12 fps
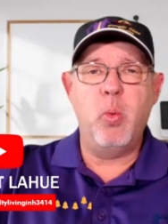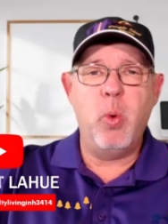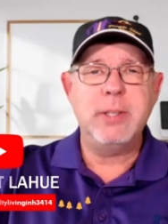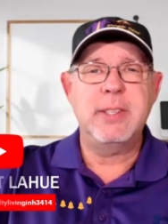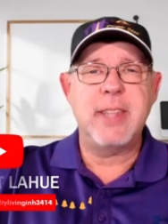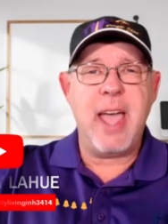
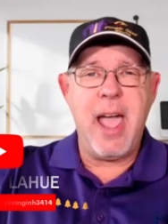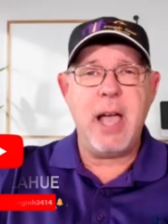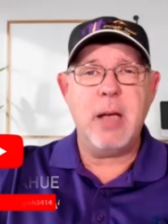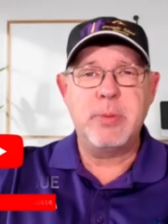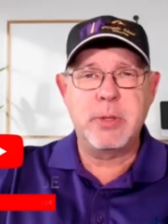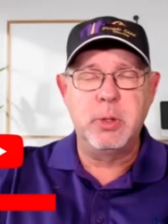what's the
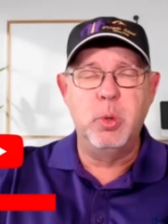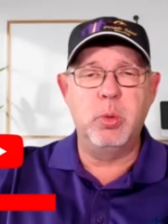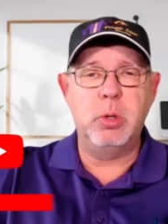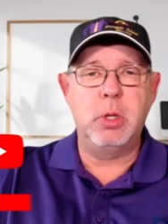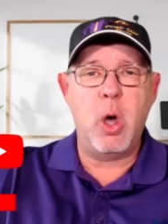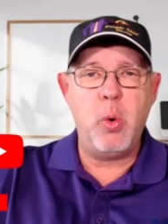
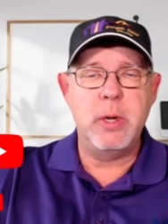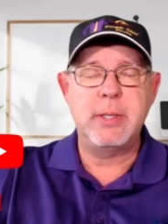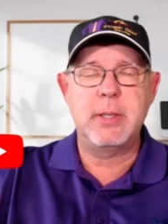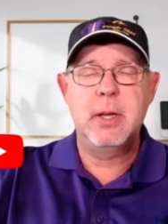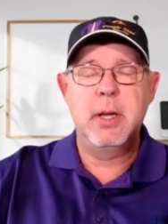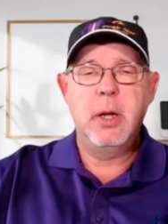absolute
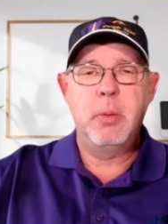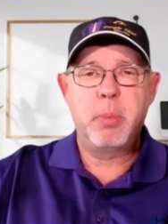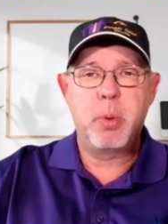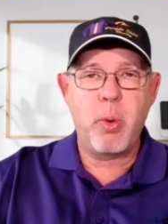lowest